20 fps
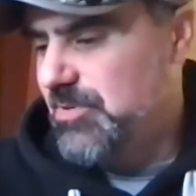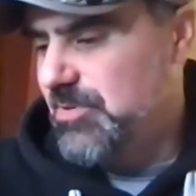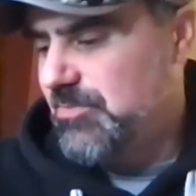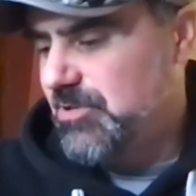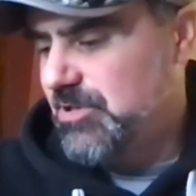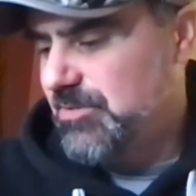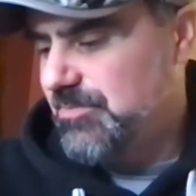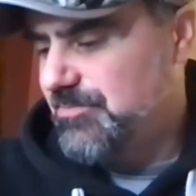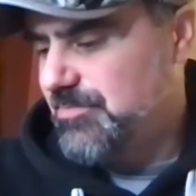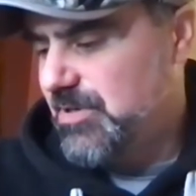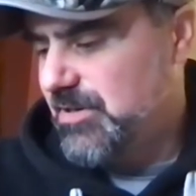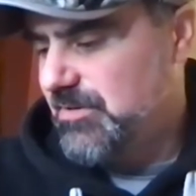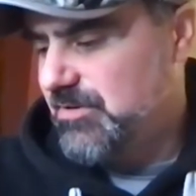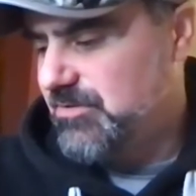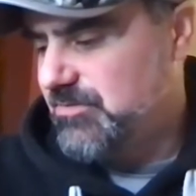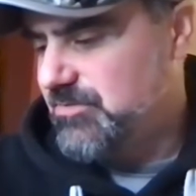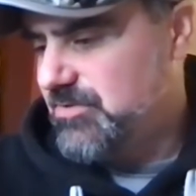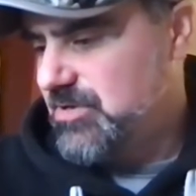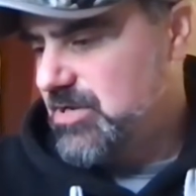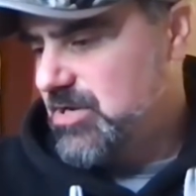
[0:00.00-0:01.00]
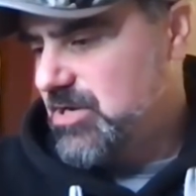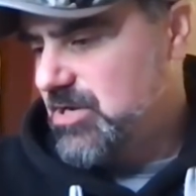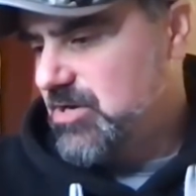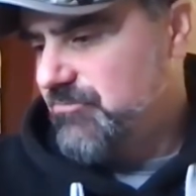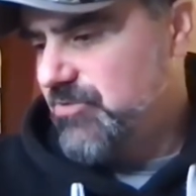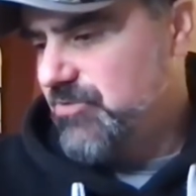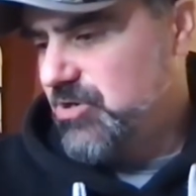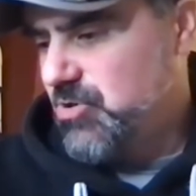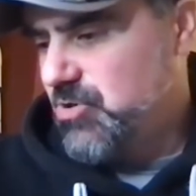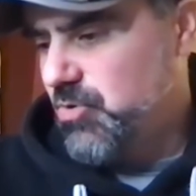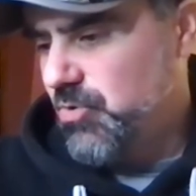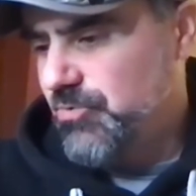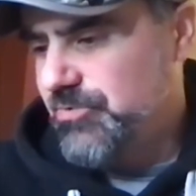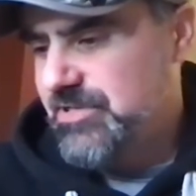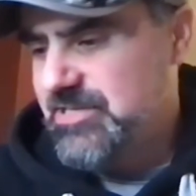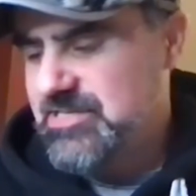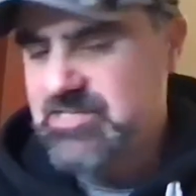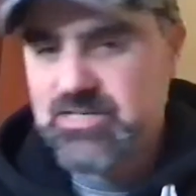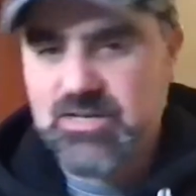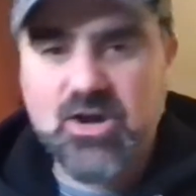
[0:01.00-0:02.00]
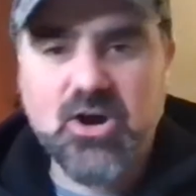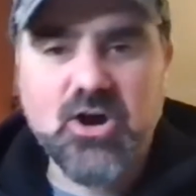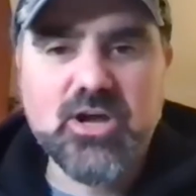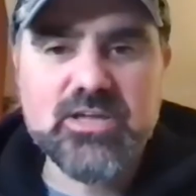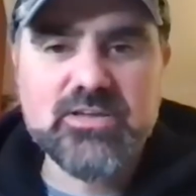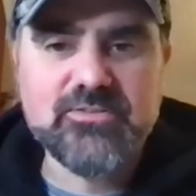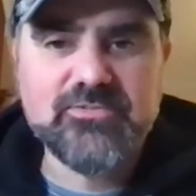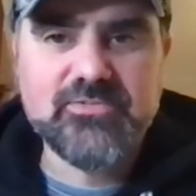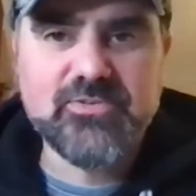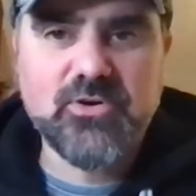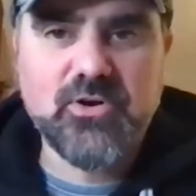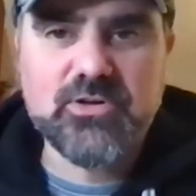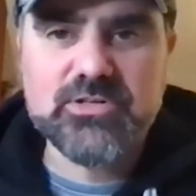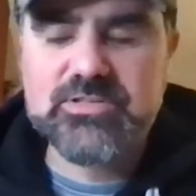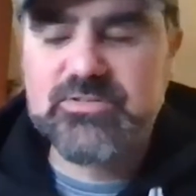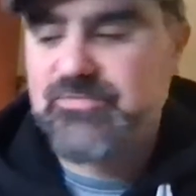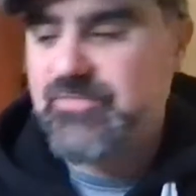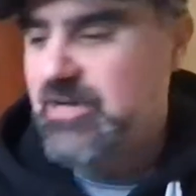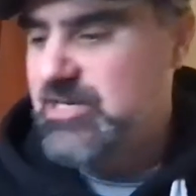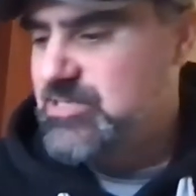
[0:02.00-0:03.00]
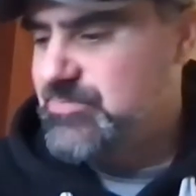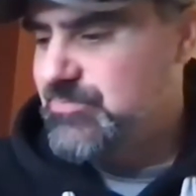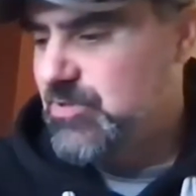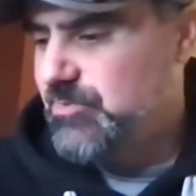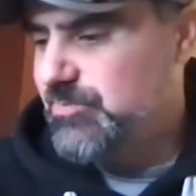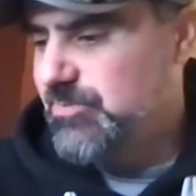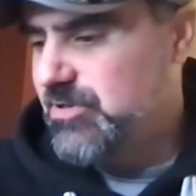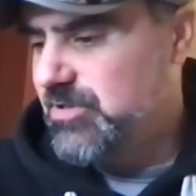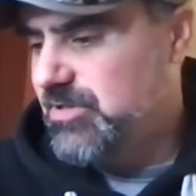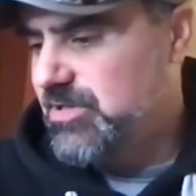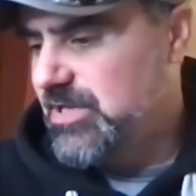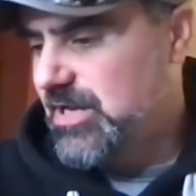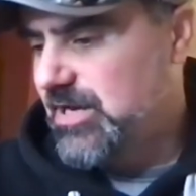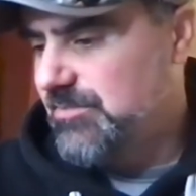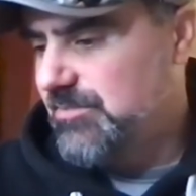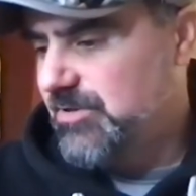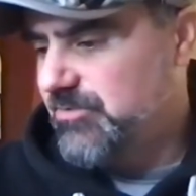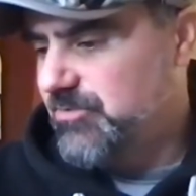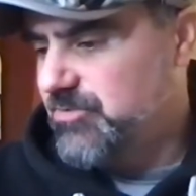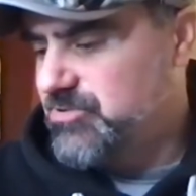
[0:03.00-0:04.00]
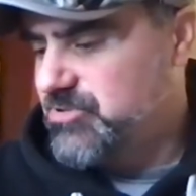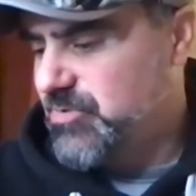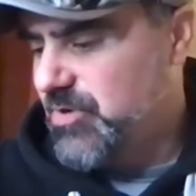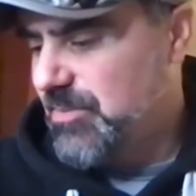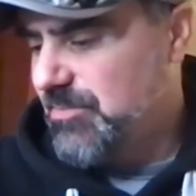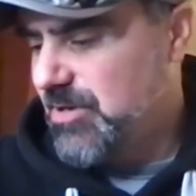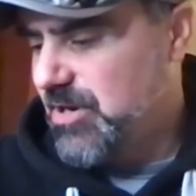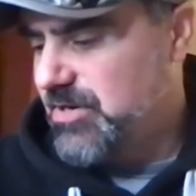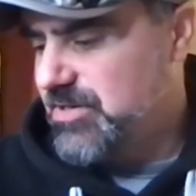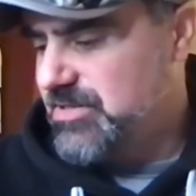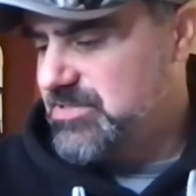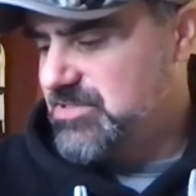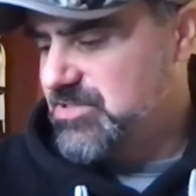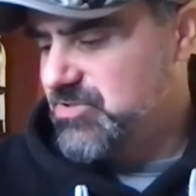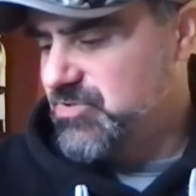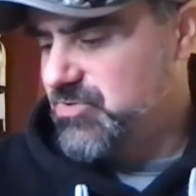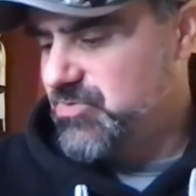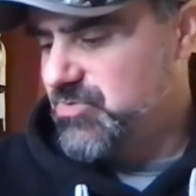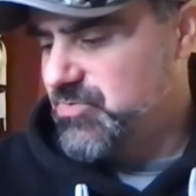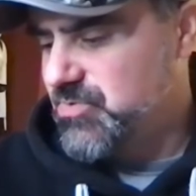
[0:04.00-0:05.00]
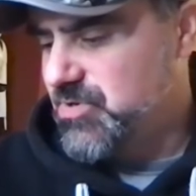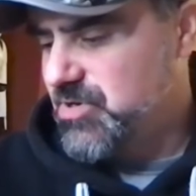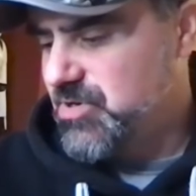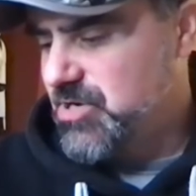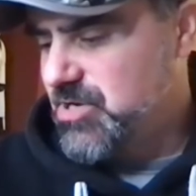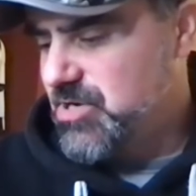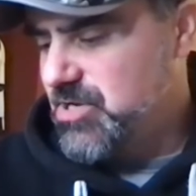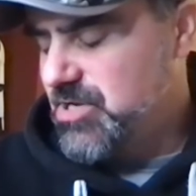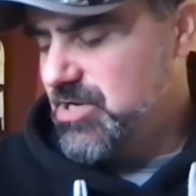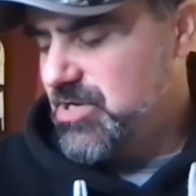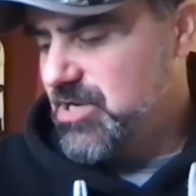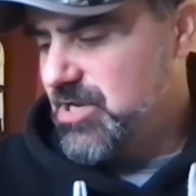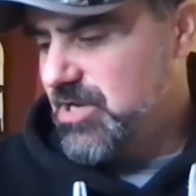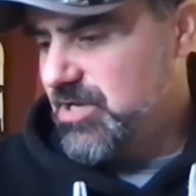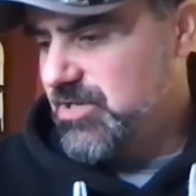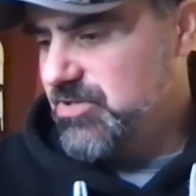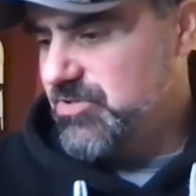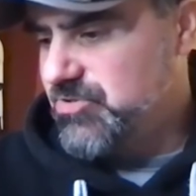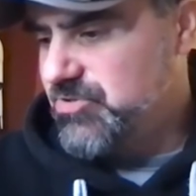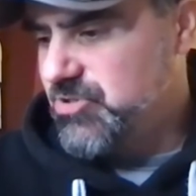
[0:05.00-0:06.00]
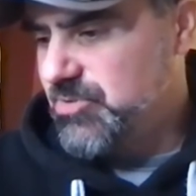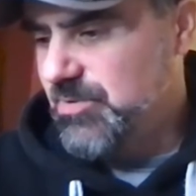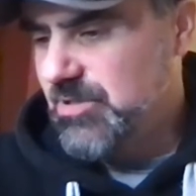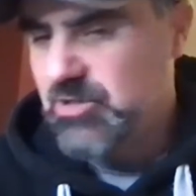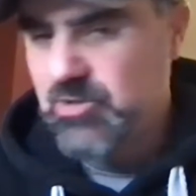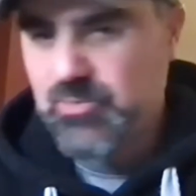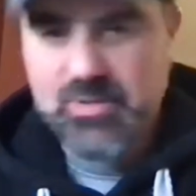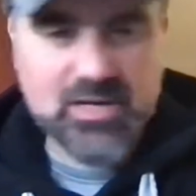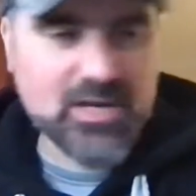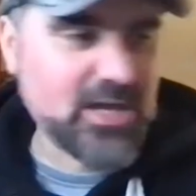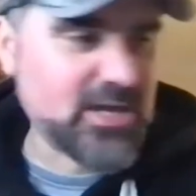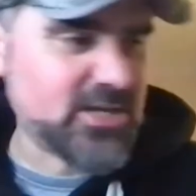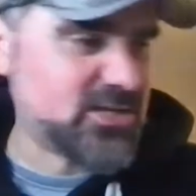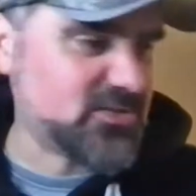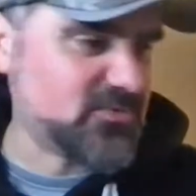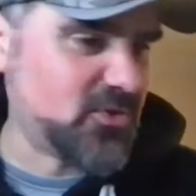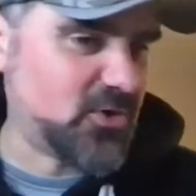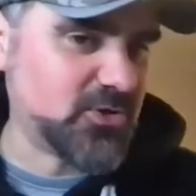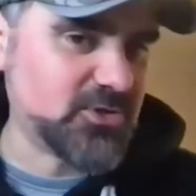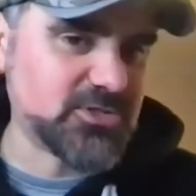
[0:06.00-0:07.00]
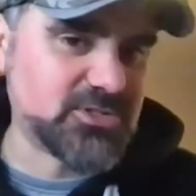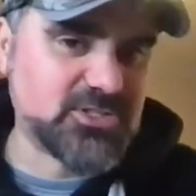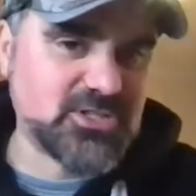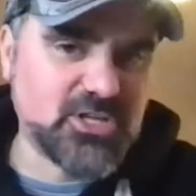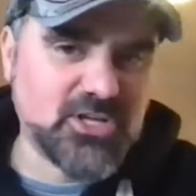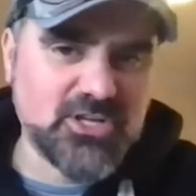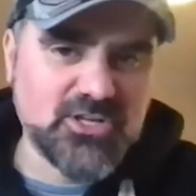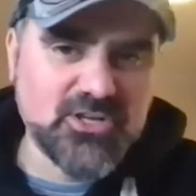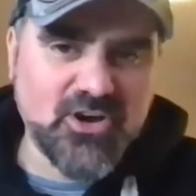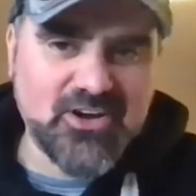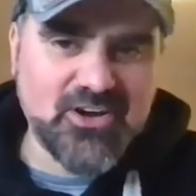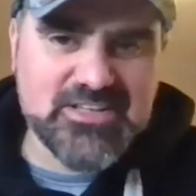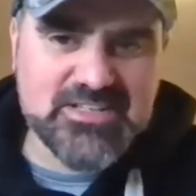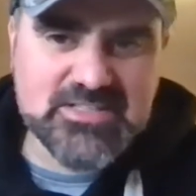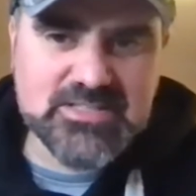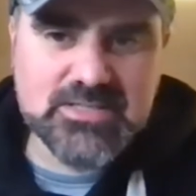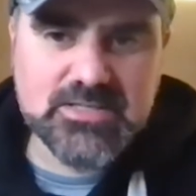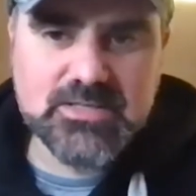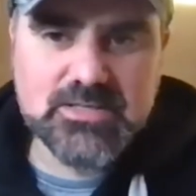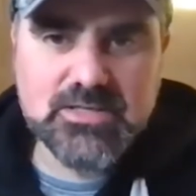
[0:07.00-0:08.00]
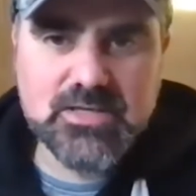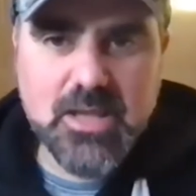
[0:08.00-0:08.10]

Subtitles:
I'm gonna record this live onto Facebook, but I'm gonna also upload it to YouTube a little bit later on tonight.